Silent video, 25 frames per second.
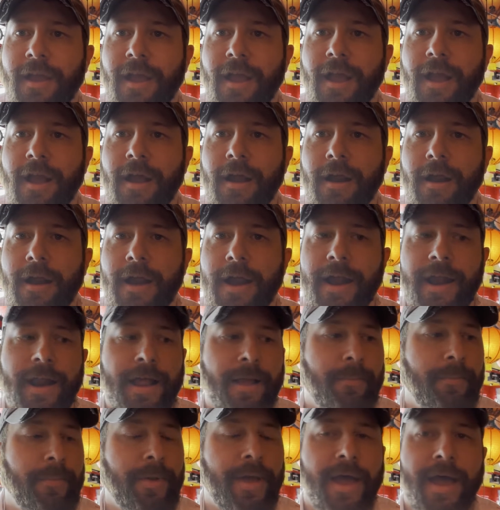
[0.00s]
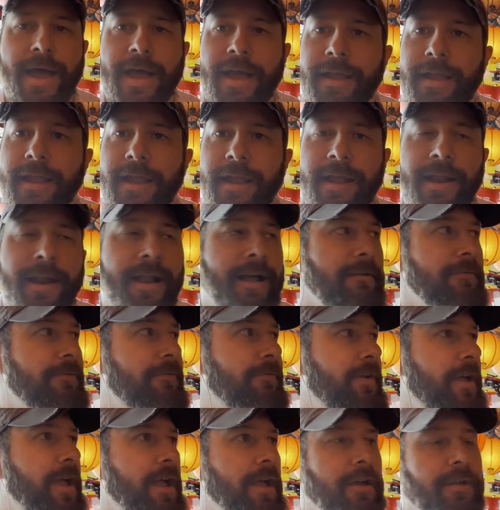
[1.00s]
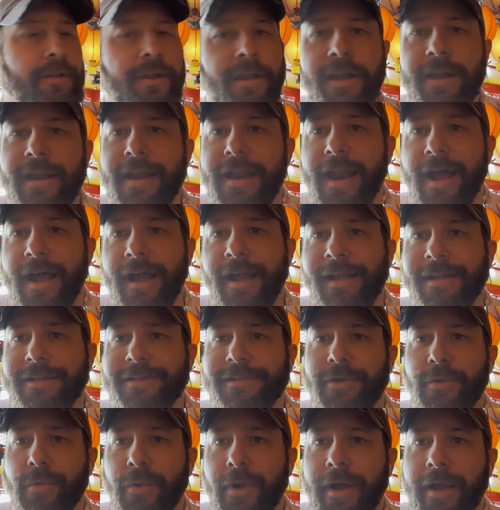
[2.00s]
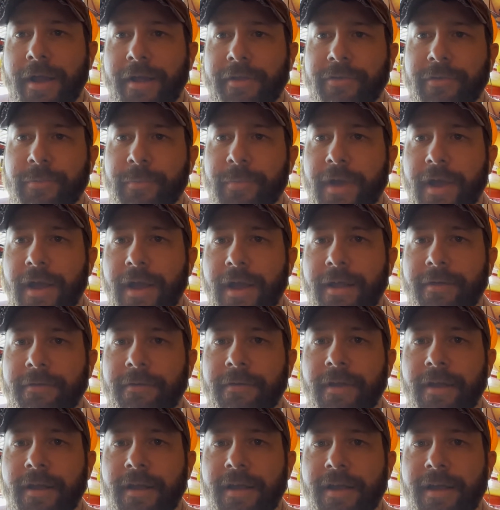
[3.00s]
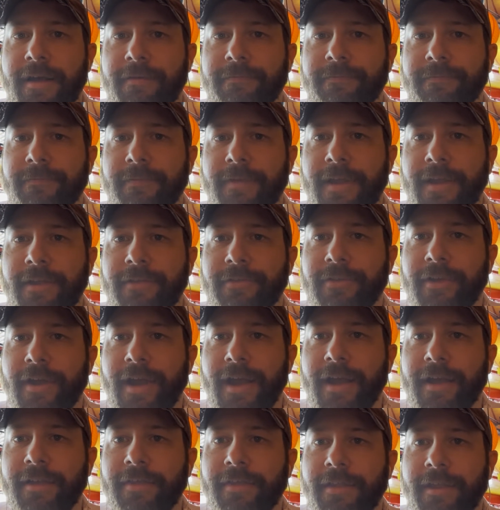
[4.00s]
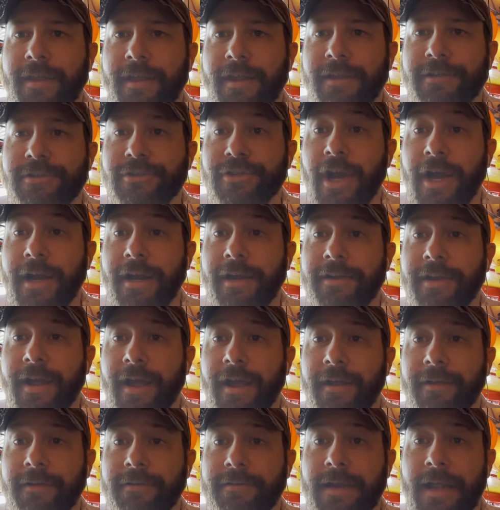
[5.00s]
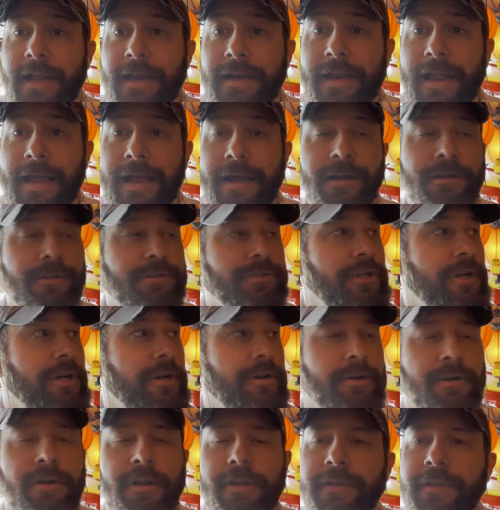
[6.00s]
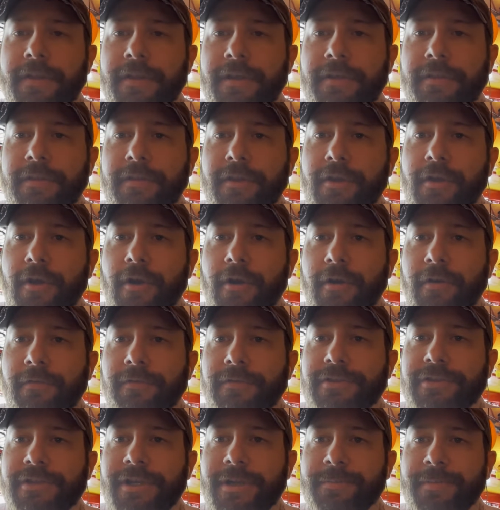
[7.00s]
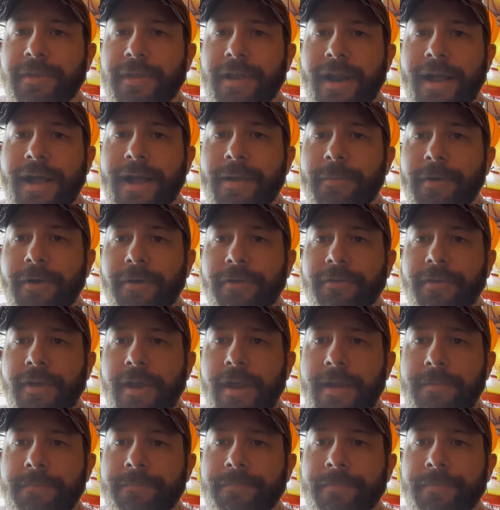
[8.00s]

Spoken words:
All right, I'm back and I've found a nice quiet spot inside the Chinatown Lounge here on the Carnival ship that I'm on today.